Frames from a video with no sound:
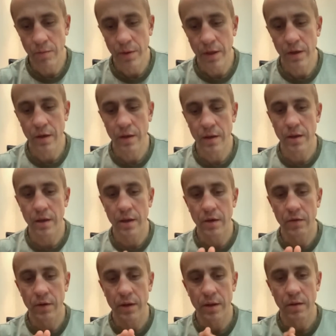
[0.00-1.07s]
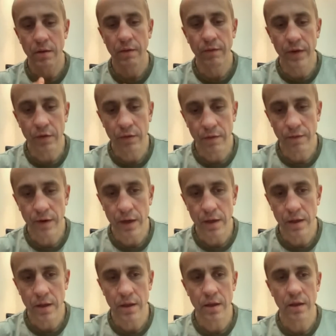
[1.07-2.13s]
because there is virus
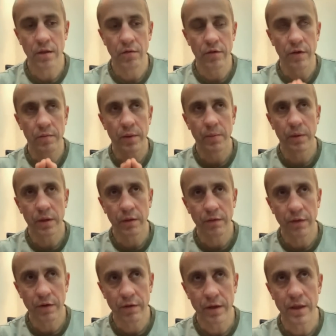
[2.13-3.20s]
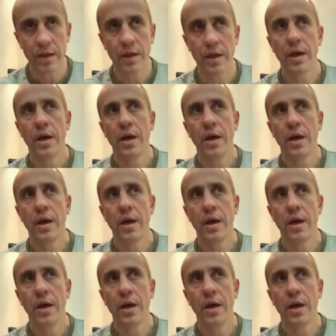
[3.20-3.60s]
funds, there is people in virus.